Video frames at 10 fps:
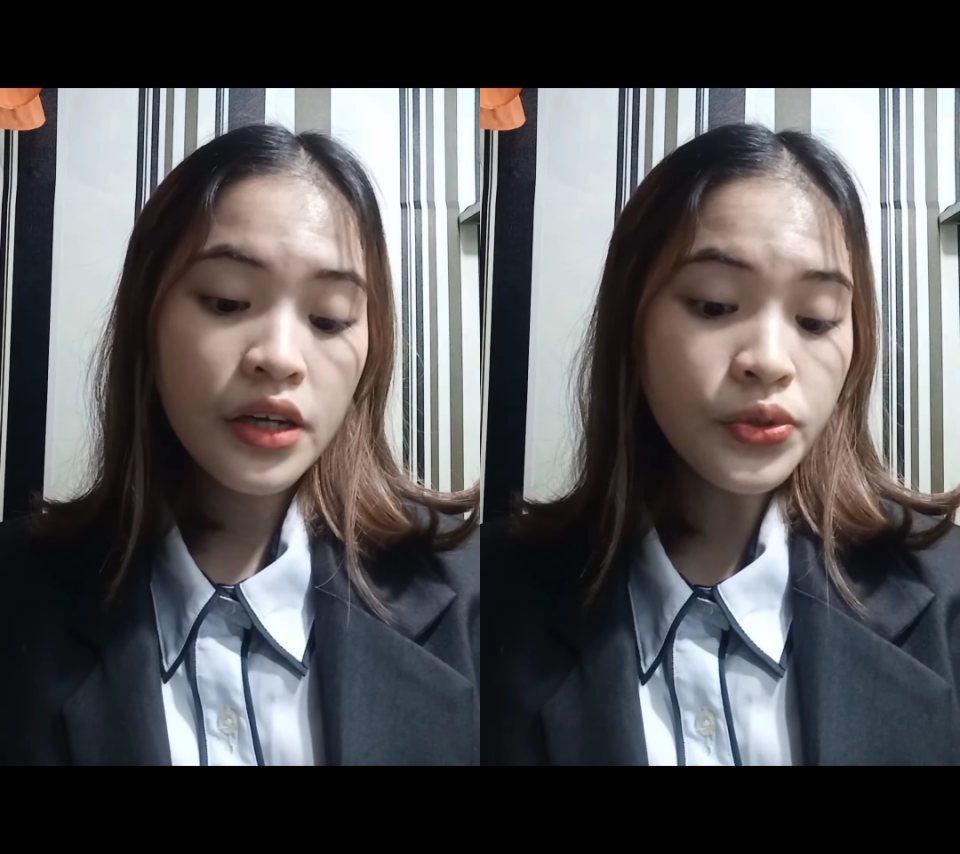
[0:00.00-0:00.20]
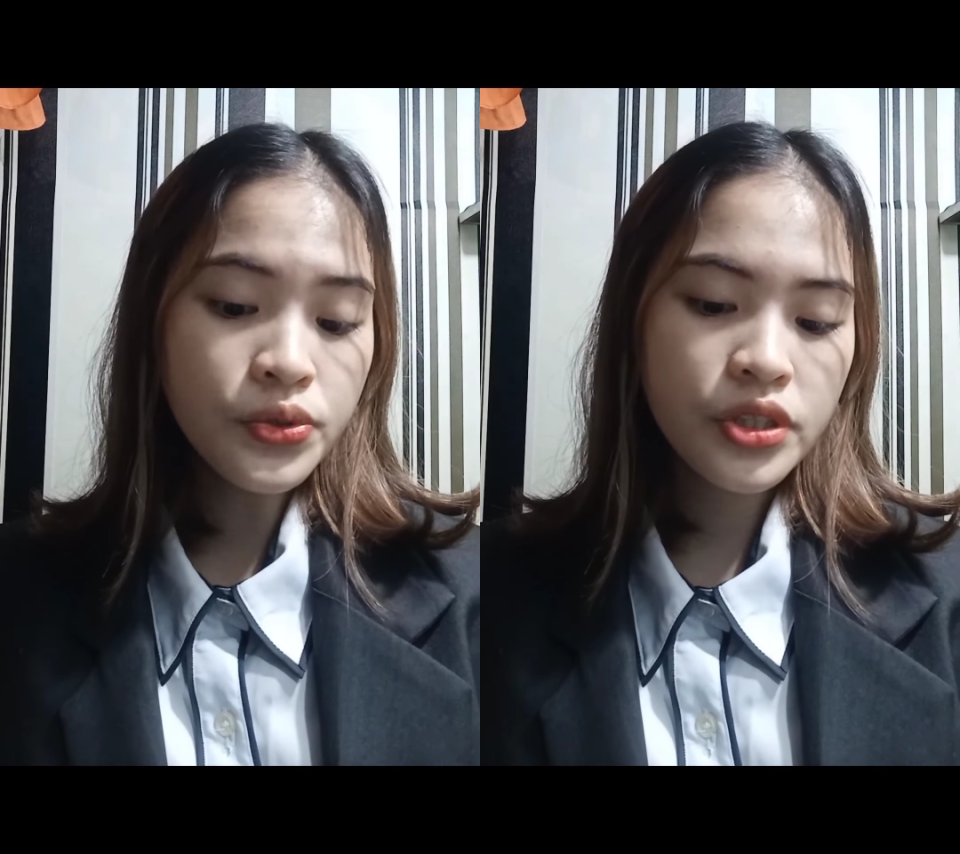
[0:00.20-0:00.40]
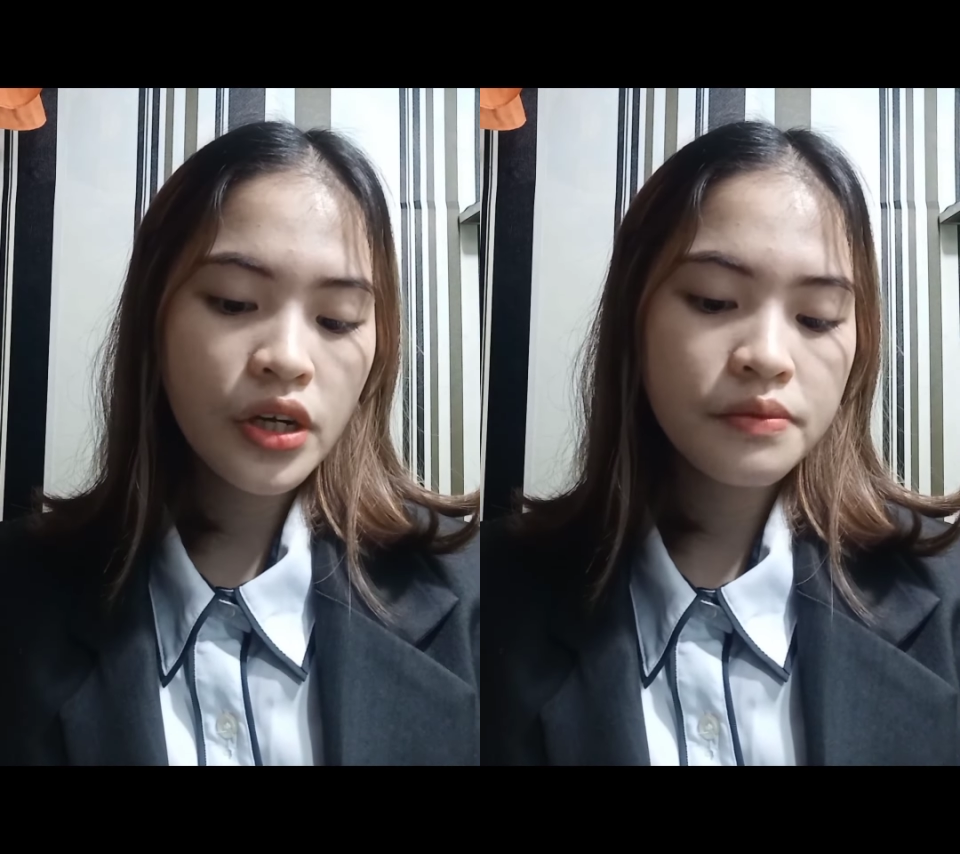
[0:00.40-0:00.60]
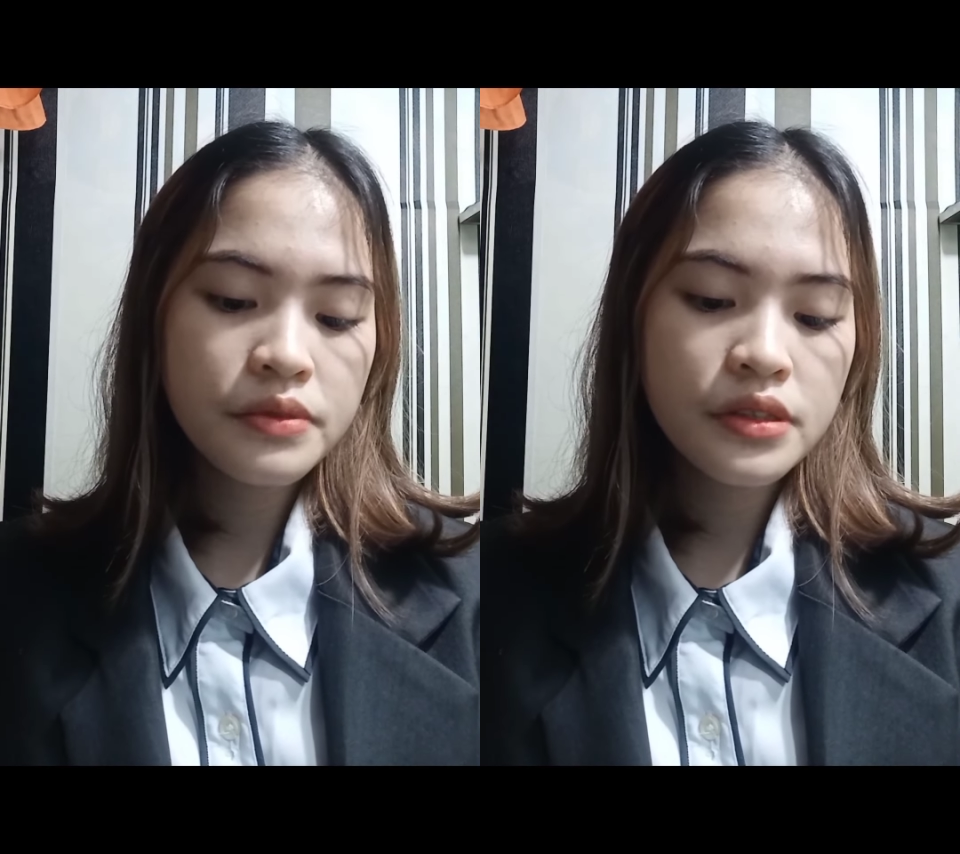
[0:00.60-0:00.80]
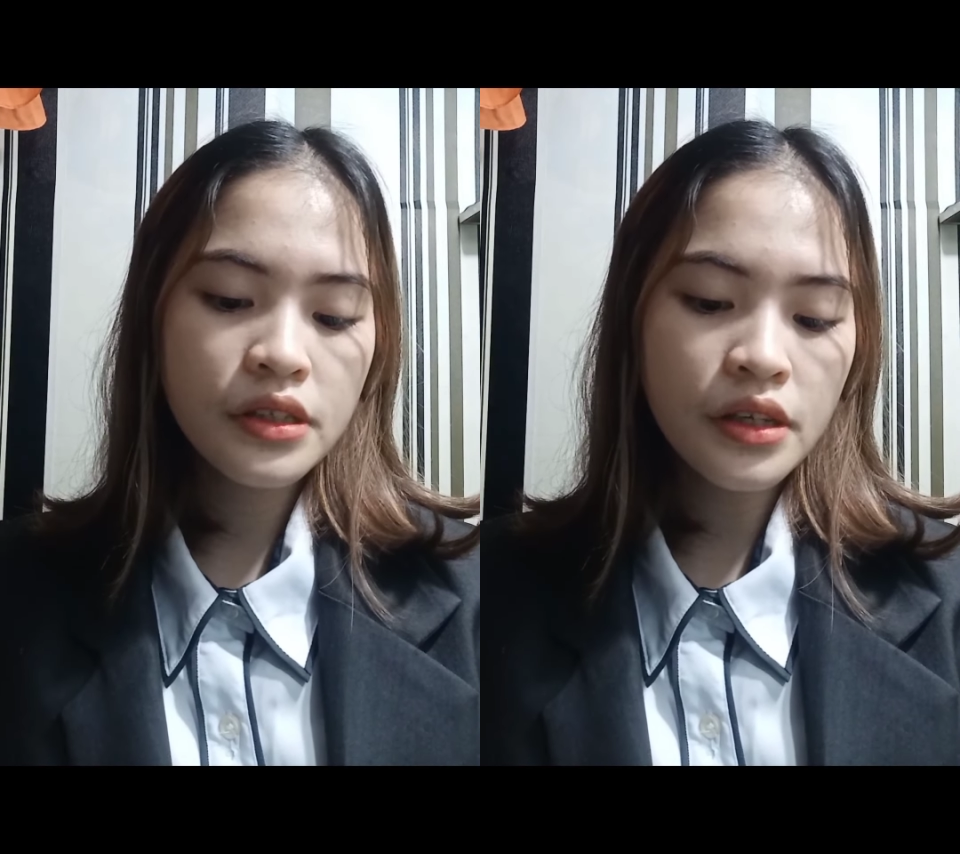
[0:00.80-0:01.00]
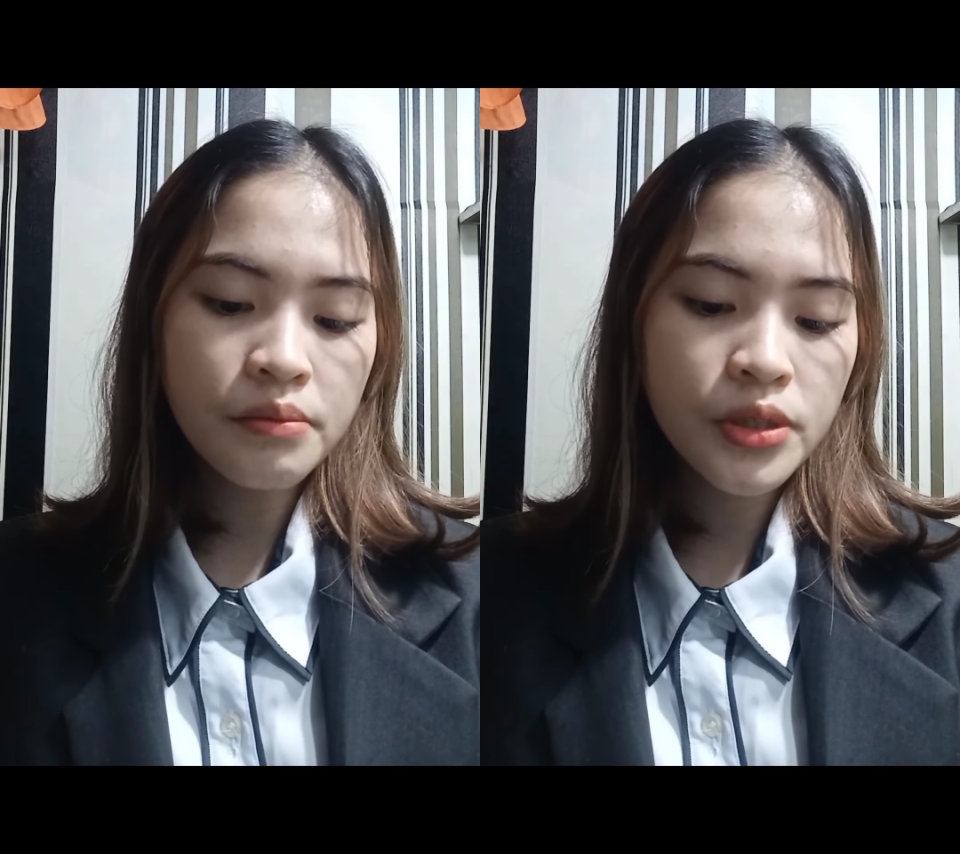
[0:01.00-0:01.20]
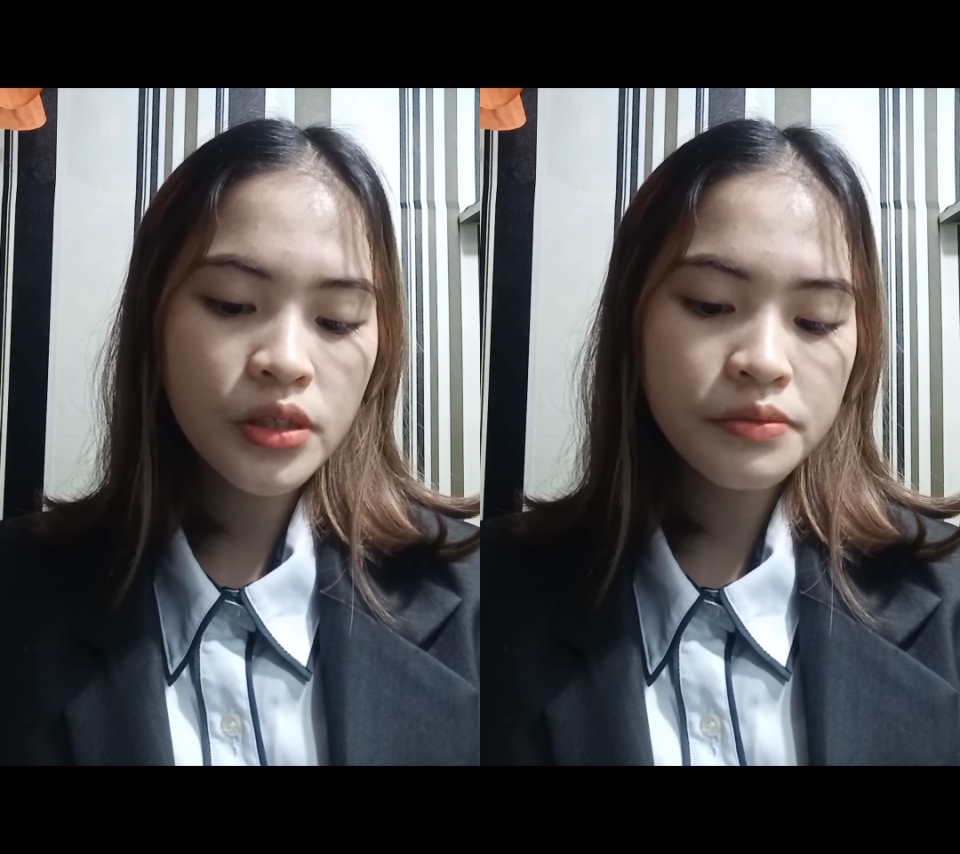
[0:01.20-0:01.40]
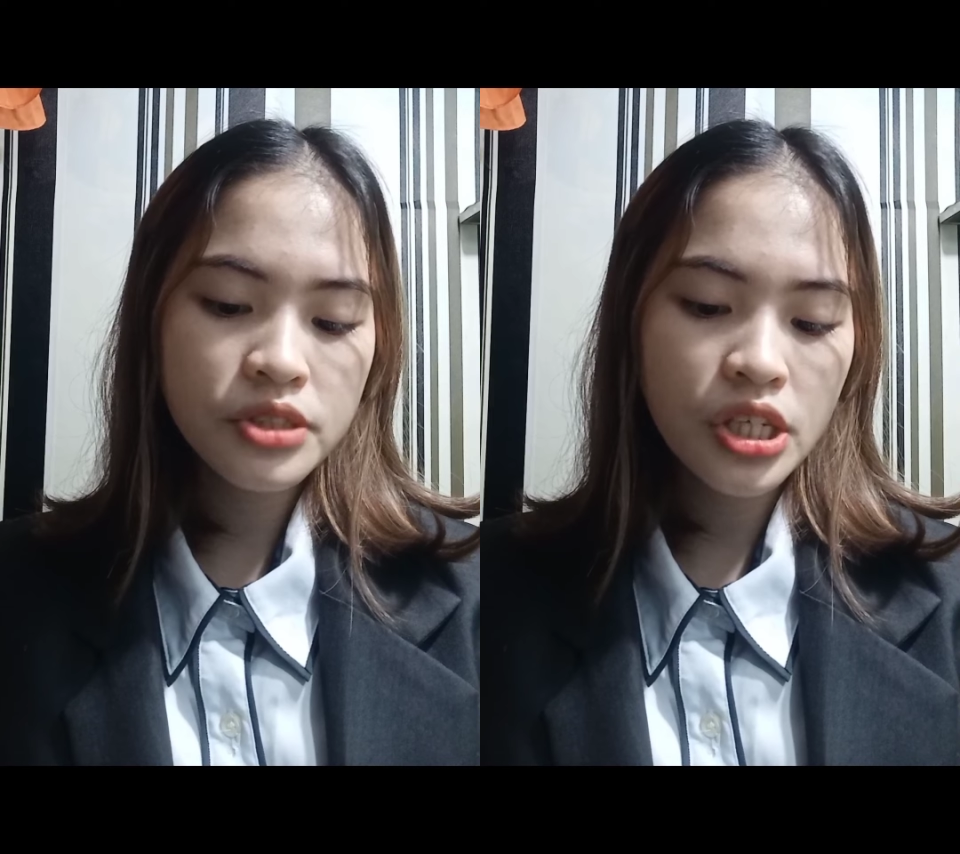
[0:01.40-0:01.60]
a new jobs. The number
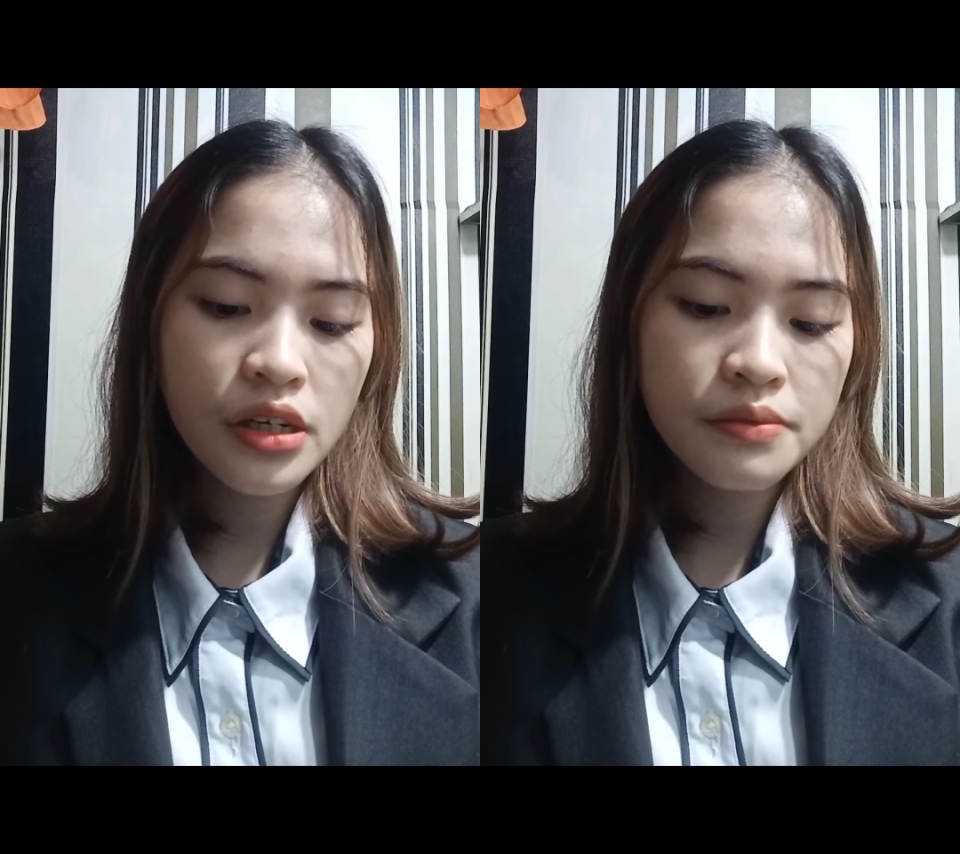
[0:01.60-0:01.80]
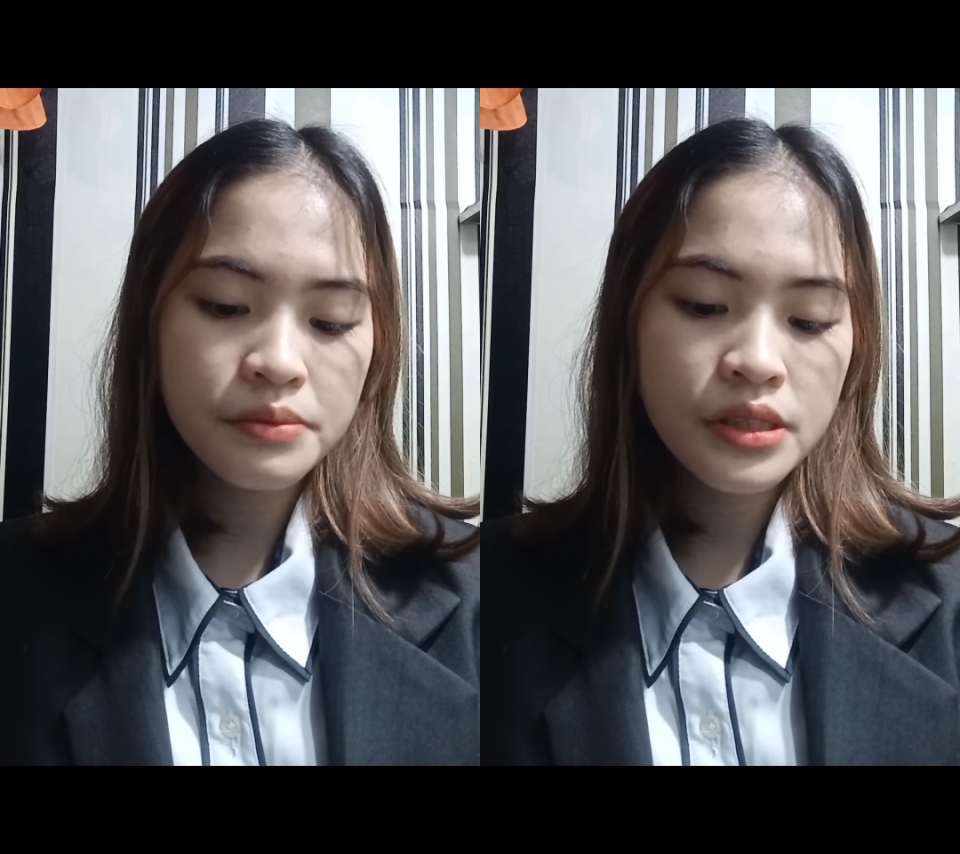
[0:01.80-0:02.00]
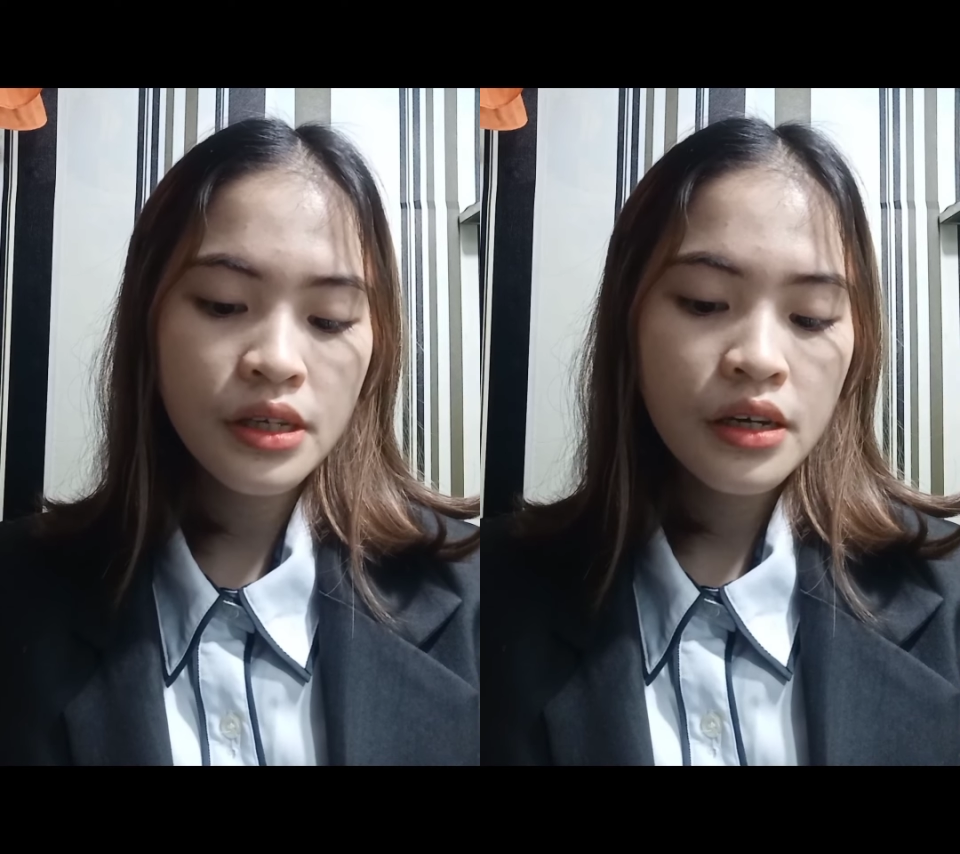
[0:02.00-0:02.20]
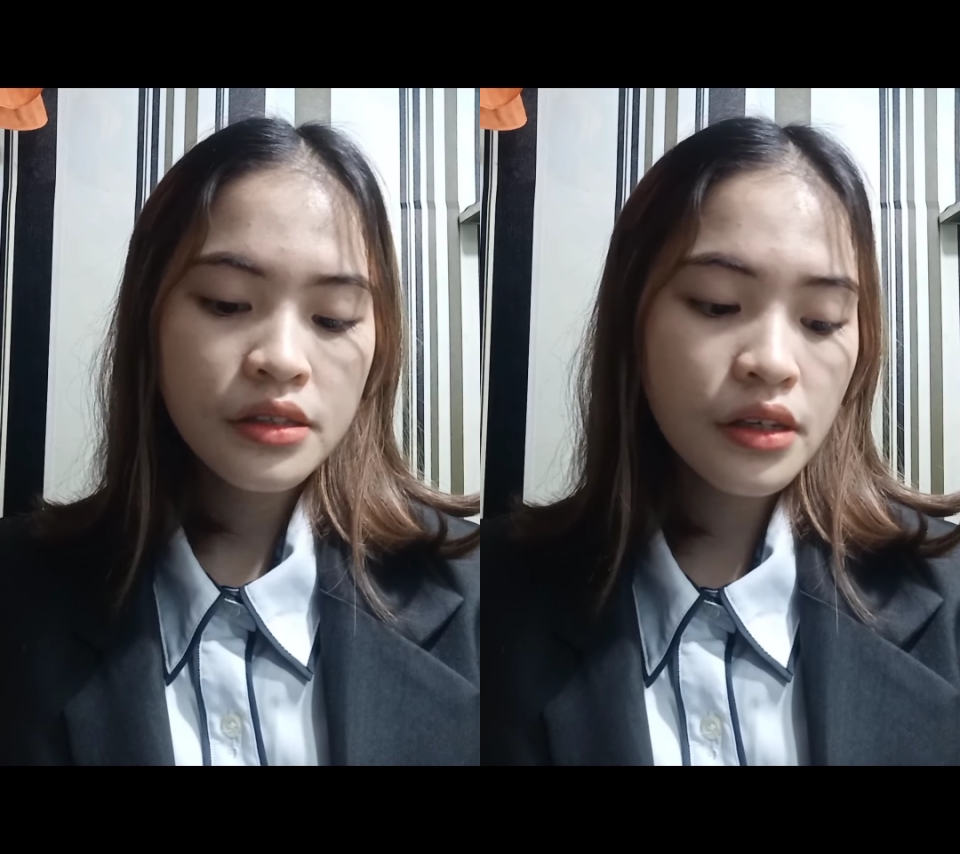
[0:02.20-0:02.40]
of jobs